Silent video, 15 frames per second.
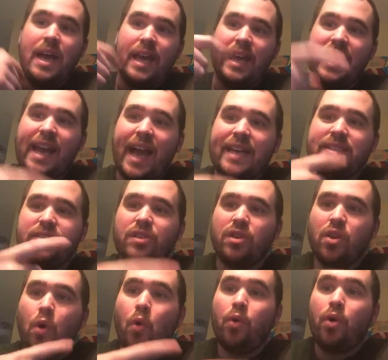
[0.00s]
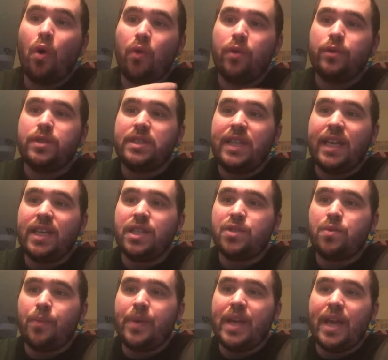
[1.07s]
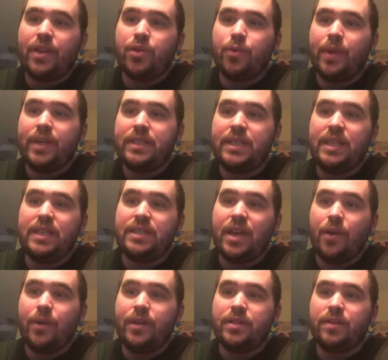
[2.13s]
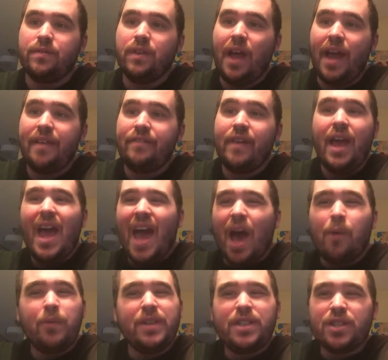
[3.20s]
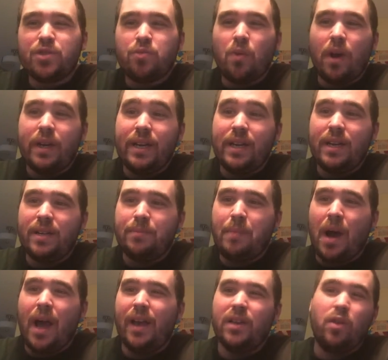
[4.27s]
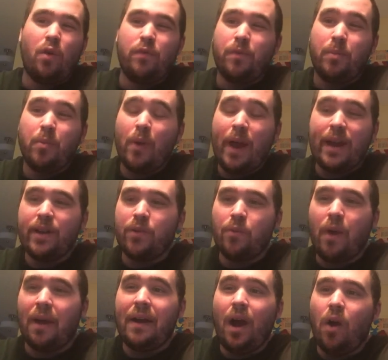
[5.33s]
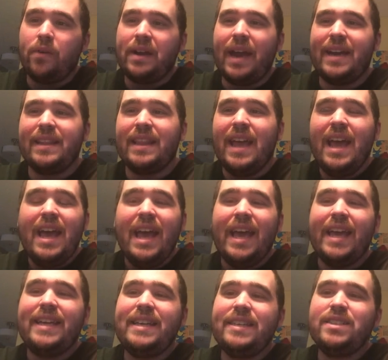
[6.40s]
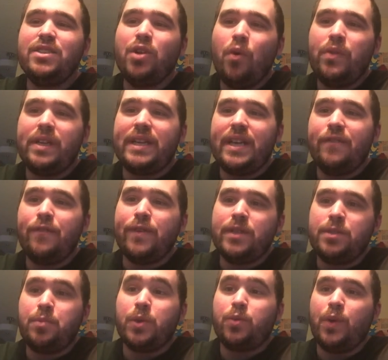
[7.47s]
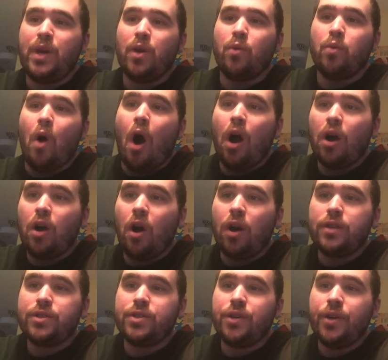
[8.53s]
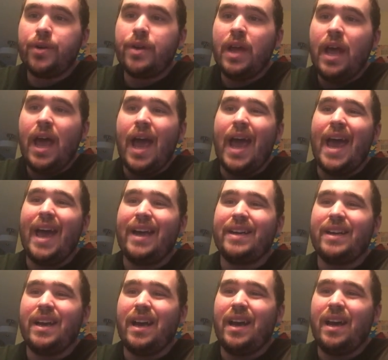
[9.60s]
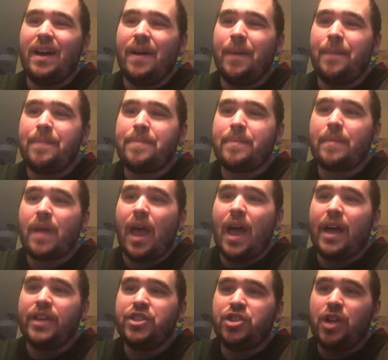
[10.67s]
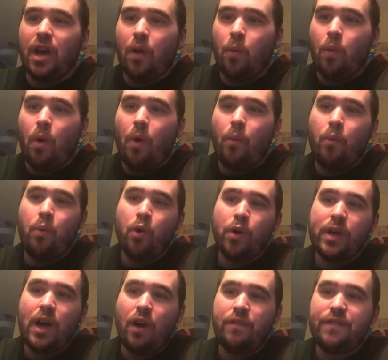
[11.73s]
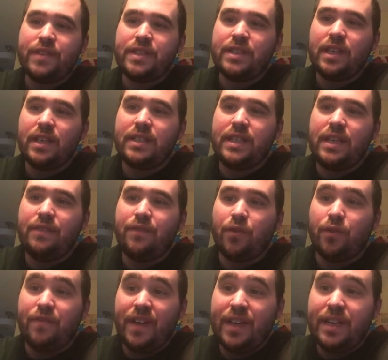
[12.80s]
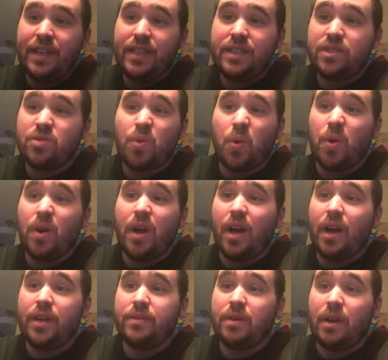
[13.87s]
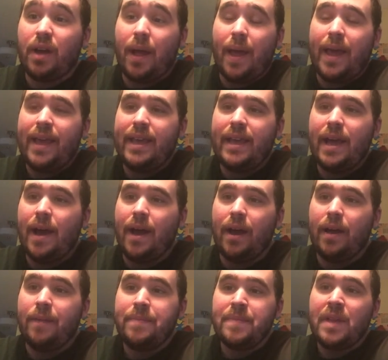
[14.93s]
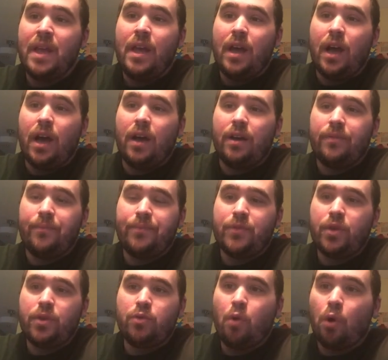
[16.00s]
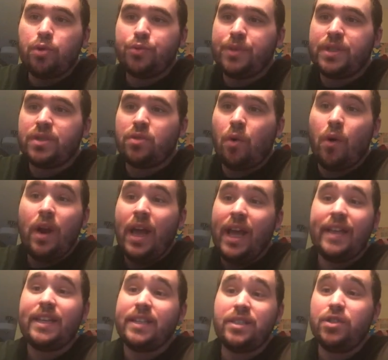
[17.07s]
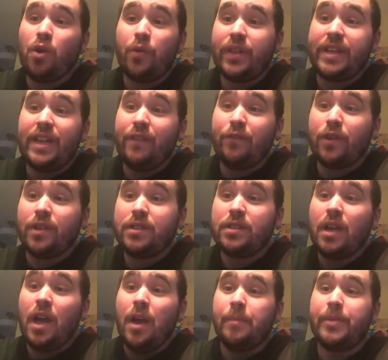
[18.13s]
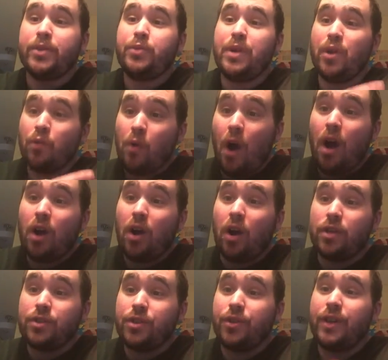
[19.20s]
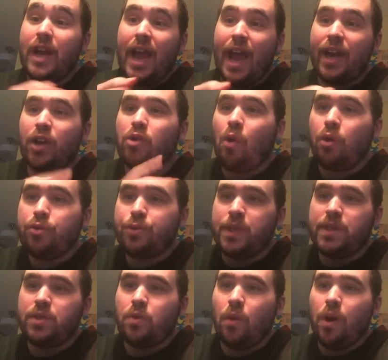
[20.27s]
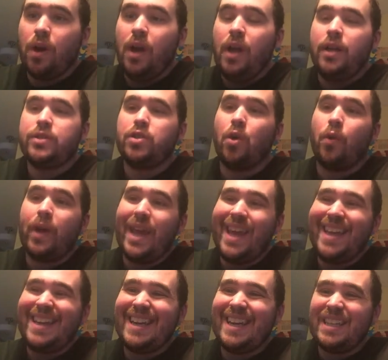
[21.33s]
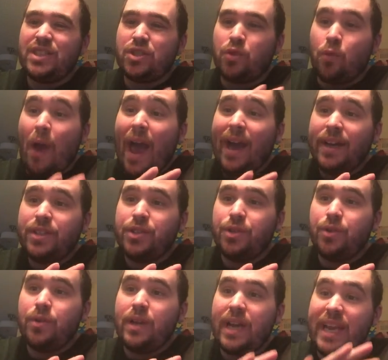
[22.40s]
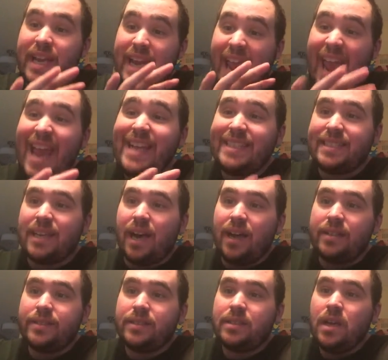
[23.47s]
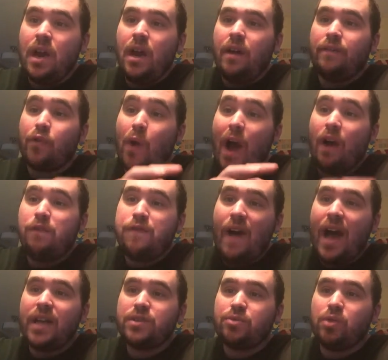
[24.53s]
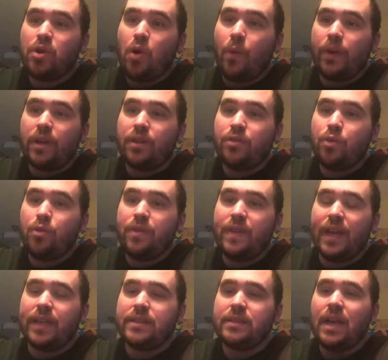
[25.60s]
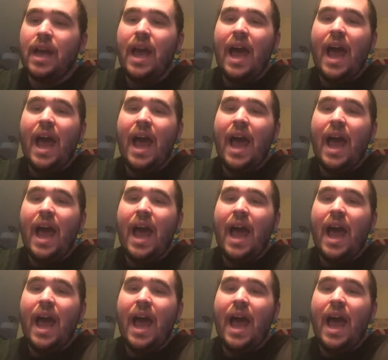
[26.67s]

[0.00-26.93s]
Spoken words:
It has to load all those things when we enter into these areas of life, and we just run in and buy a loaf of bread and run out. And it doesn't know the difference between a rock concert and a workout facility for fitness or a grocery store. It doesn't know the difference between a rock concert and a grocery store. So it is gratitude. It hates us for how fast we're going through things.